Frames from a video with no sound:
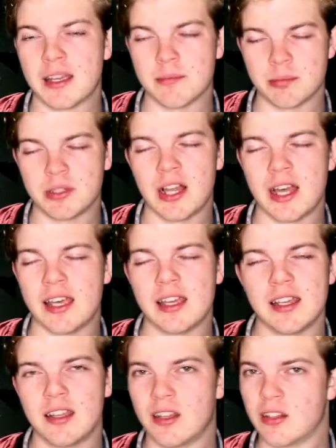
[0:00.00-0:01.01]
and play.
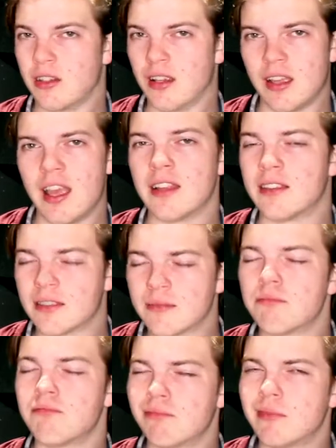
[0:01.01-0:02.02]
It
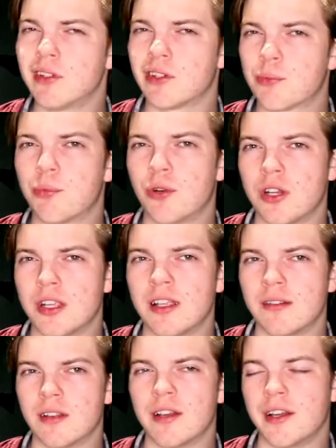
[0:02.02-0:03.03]
looks
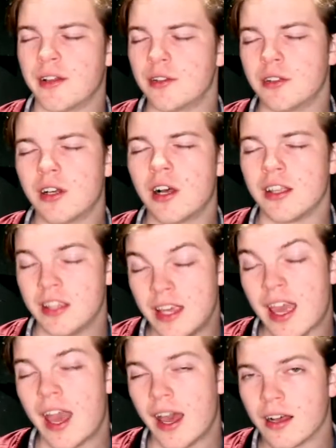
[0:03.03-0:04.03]
pretty.
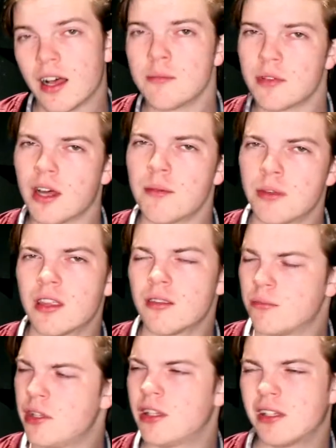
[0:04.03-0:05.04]
Yeah. I
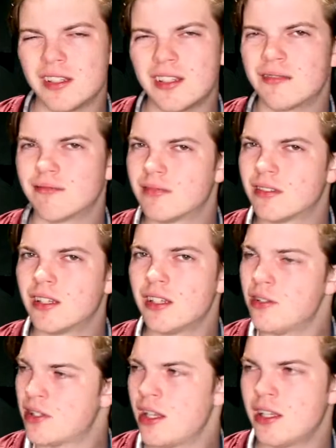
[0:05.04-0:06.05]
mean,
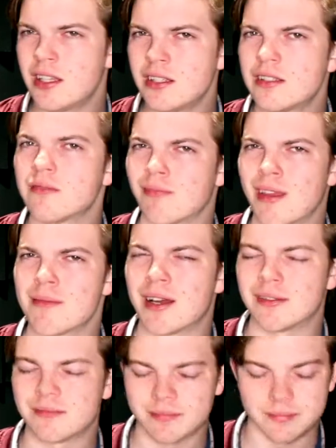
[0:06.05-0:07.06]
you seeing this? Come
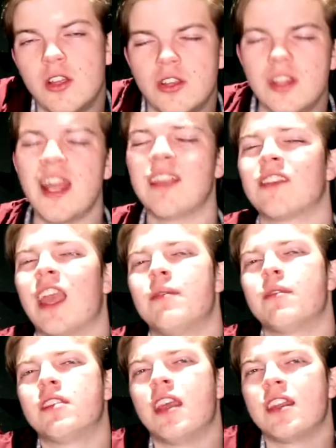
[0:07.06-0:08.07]
on. The next game
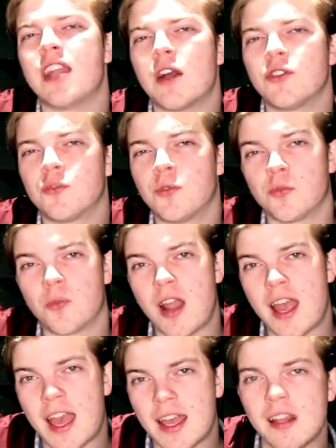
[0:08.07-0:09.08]
that they announced was
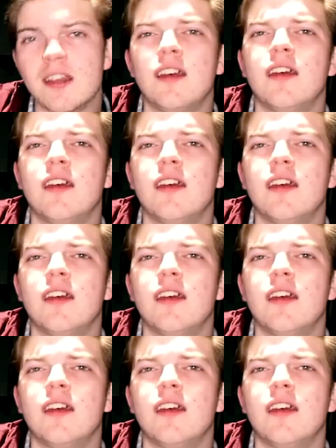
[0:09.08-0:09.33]
Rad.